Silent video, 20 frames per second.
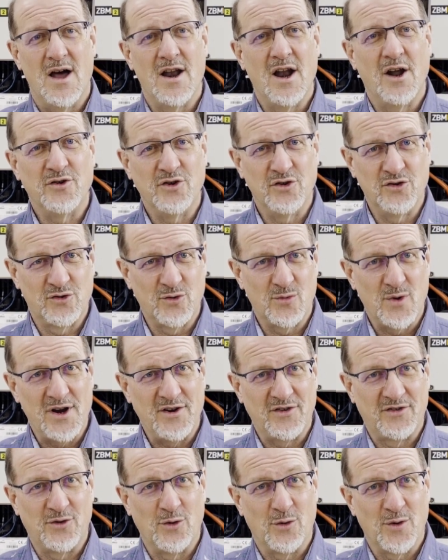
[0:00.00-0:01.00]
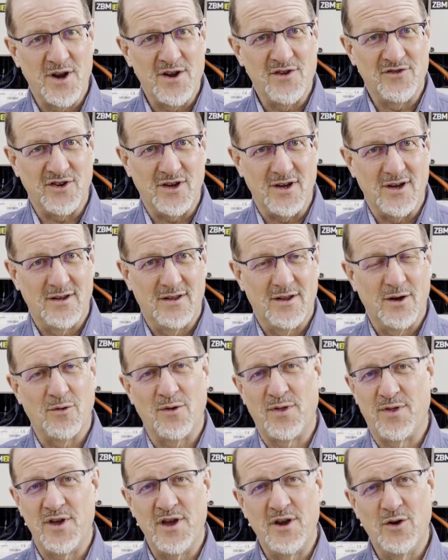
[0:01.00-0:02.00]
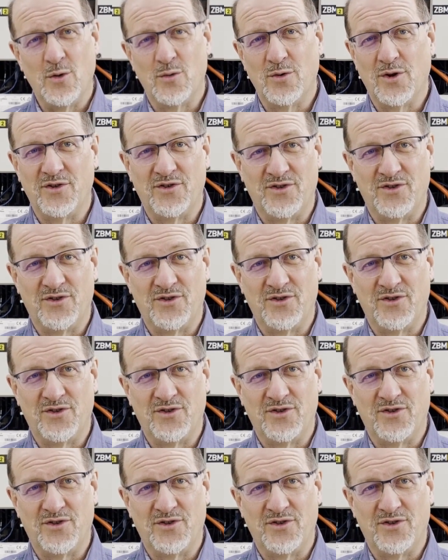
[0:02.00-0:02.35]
an unusual way to store energy. They're a thing called a